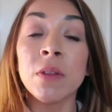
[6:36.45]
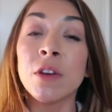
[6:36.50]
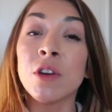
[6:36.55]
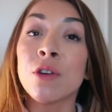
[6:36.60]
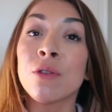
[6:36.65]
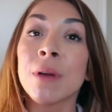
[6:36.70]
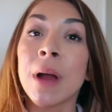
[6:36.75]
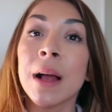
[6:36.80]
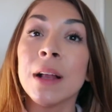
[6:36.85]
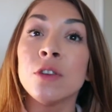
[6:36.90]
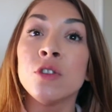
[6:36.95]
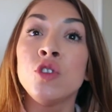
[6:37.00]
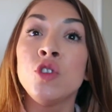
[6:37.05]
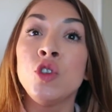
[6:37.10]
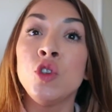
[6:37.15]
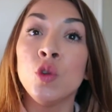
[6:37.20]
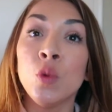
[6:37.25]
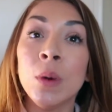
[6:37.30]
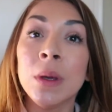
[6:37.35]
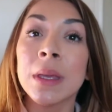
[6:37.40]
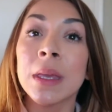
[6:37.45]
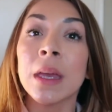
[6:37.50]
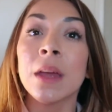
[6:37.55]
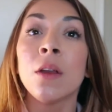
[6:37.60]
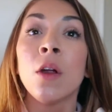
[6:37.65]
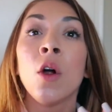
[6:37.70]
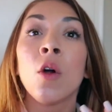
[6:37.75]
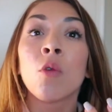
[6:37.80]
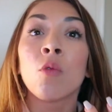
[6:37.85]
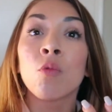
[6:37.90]
then you're not doing
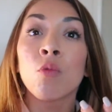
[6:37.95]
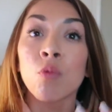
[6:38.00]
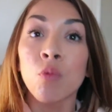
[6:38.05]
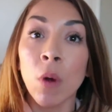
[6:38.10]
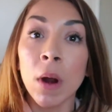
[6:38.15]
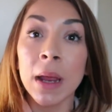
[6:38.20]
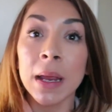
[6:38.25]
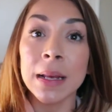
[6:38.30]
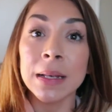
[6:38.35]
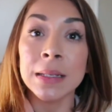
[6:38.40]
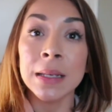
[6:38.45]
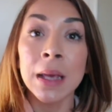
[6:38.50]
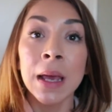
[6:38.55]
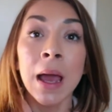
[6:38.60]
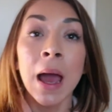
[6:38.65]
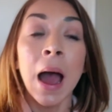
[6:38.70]
it right.